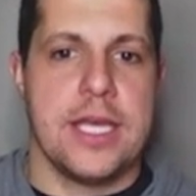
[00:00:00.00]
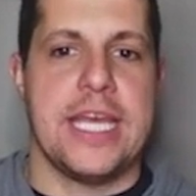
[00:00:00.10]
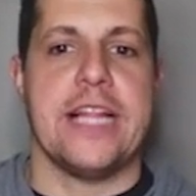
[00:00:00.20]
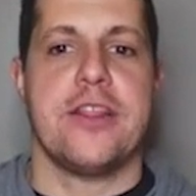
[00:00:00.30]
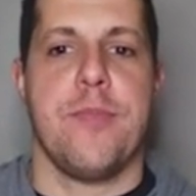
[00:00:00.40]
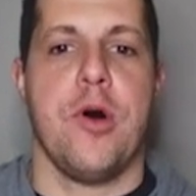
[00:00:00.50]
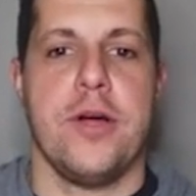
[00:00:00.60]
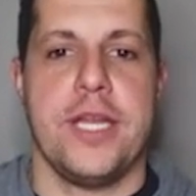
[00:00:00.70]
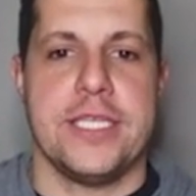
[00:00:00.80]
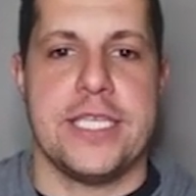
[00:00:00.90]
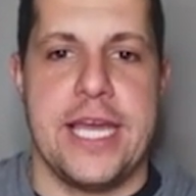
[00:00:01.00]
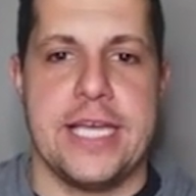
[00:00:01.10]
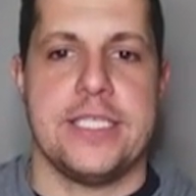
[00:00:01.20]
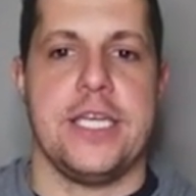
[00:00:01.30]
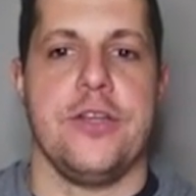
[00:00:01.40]
Get the ball in his
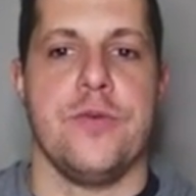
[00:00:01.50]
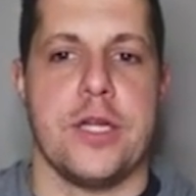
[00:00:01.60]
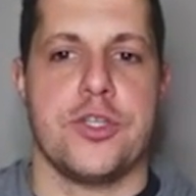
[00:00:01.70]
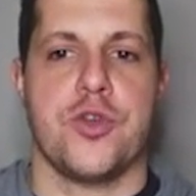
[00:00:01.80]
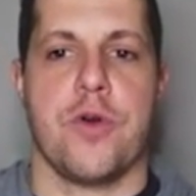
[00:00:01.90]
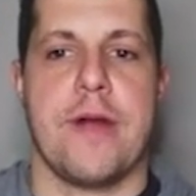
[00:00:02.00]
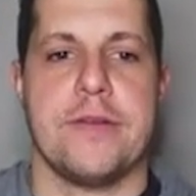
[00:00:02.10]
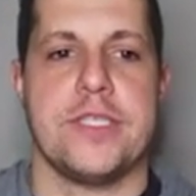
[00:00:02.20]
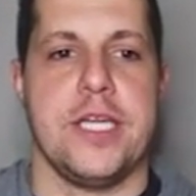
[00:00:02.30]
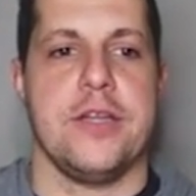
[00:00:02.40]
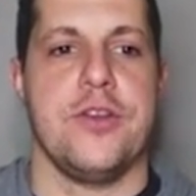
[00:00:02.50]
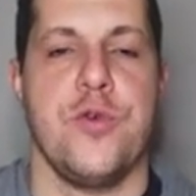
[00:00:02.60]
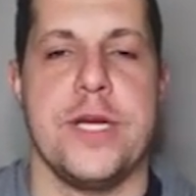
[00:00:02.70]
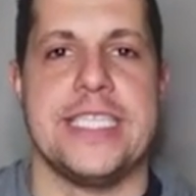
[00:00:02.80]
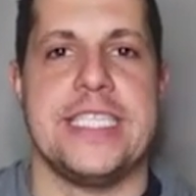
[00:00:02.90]
hands. He can do it on short routes, and he can
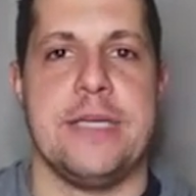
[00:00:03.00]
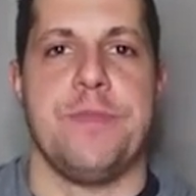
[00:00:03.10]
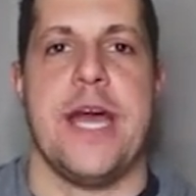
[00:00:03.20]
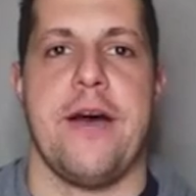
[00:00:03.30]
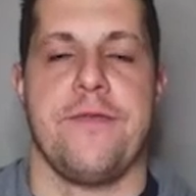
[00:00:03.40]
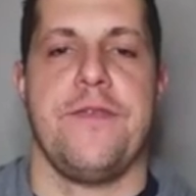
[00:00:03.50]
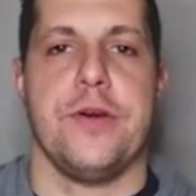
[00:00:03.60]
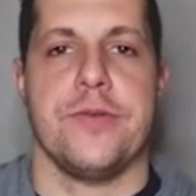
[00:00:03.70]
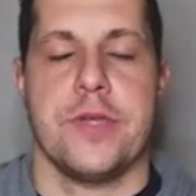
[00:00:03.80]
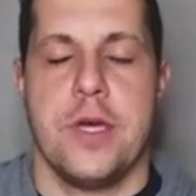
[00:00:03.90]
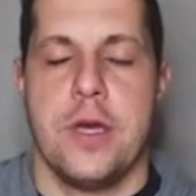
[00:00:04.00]
do it deep downfield.